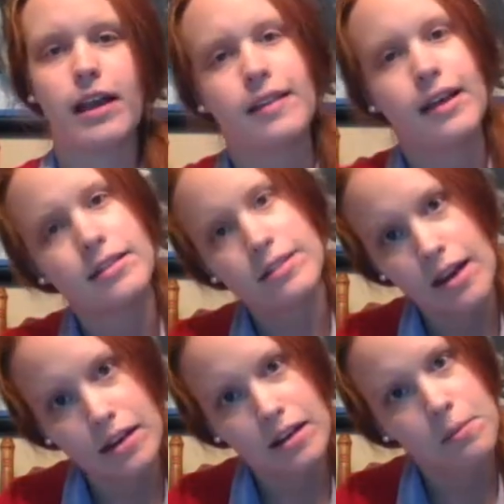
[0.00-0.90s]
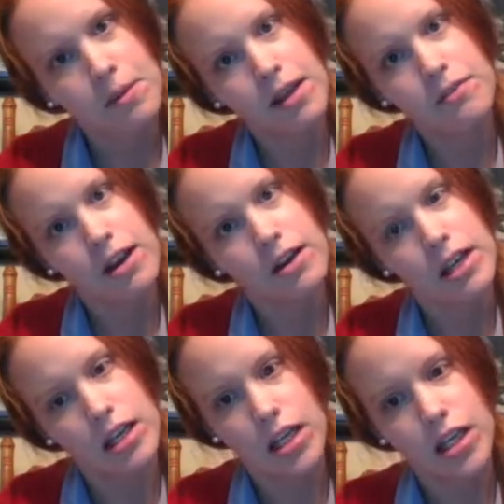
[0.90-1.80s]
and that's not going to be very
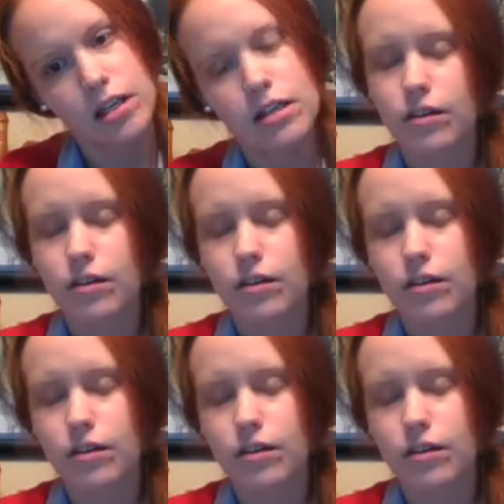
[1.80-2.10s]
good.